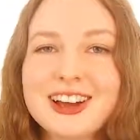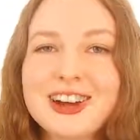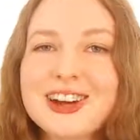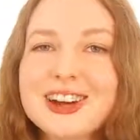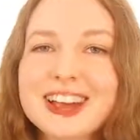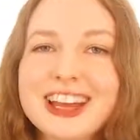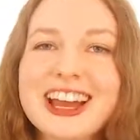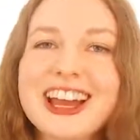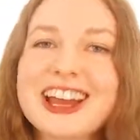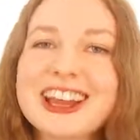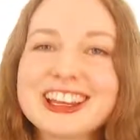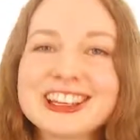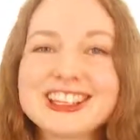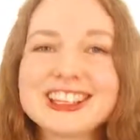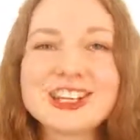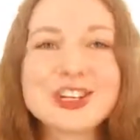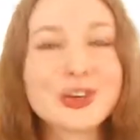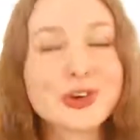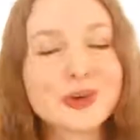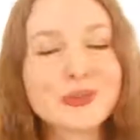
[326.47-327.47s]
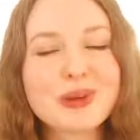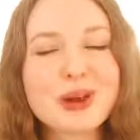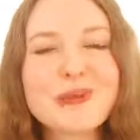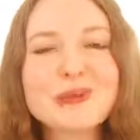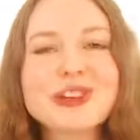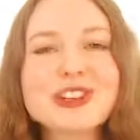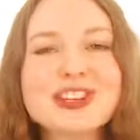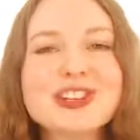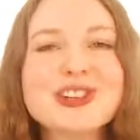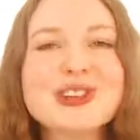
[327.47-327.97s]
Okay, did you
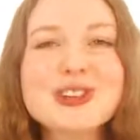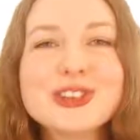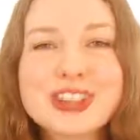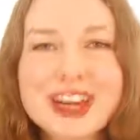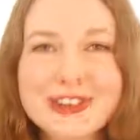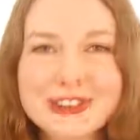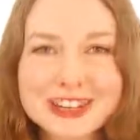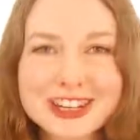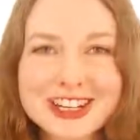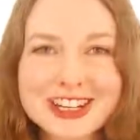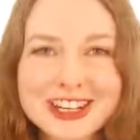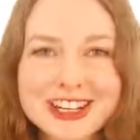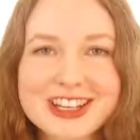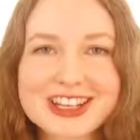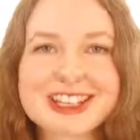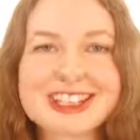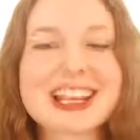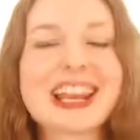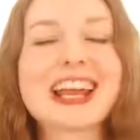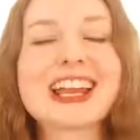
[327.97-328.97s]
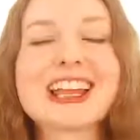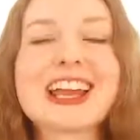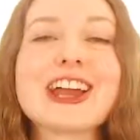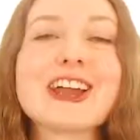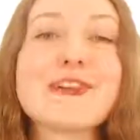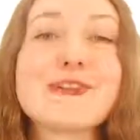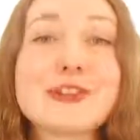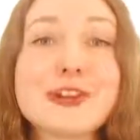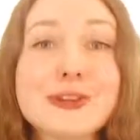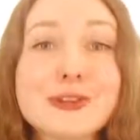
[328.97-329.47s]
remember the new definitions that I
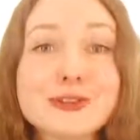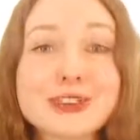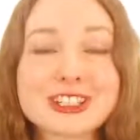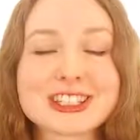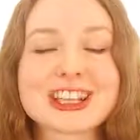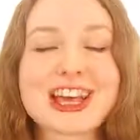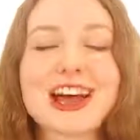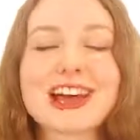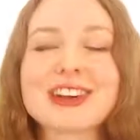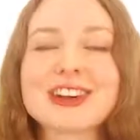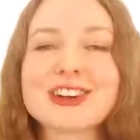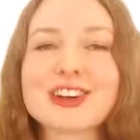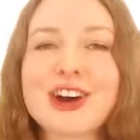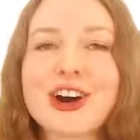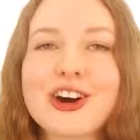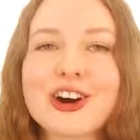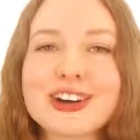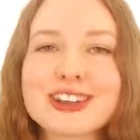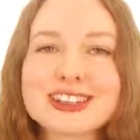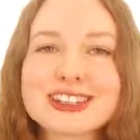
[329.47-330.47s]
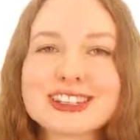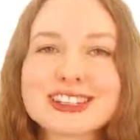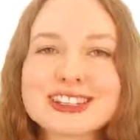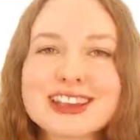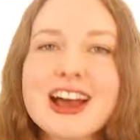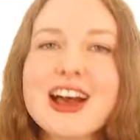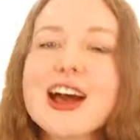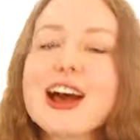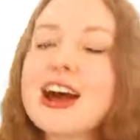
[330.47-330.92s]
gave you for sine and cos?